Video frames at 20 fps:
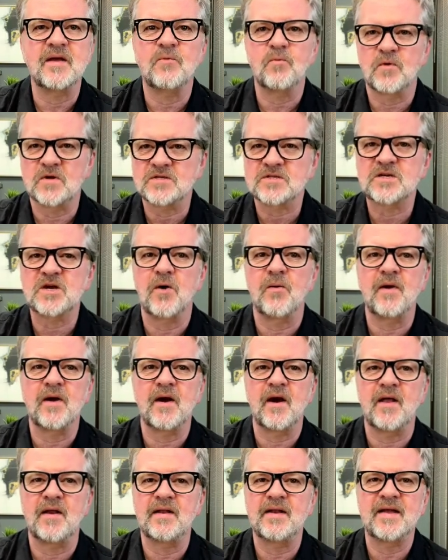what's going
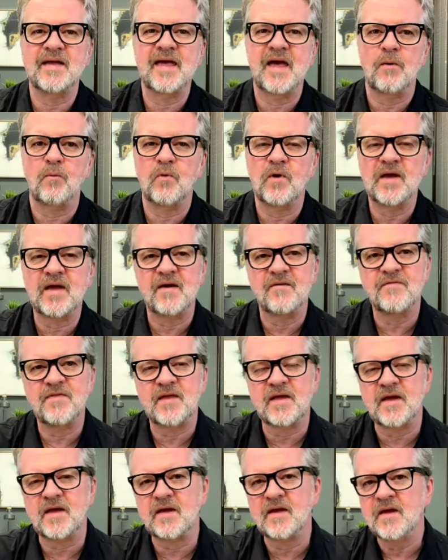on. And again, we have
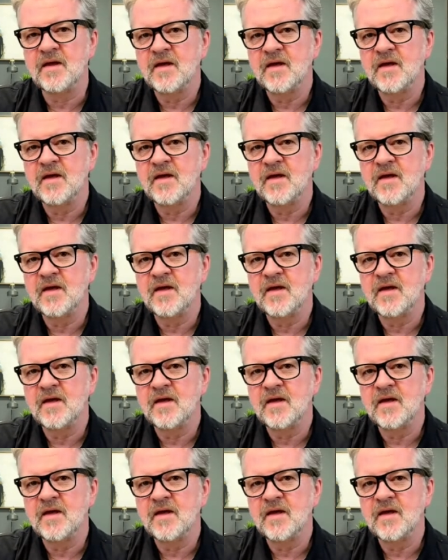the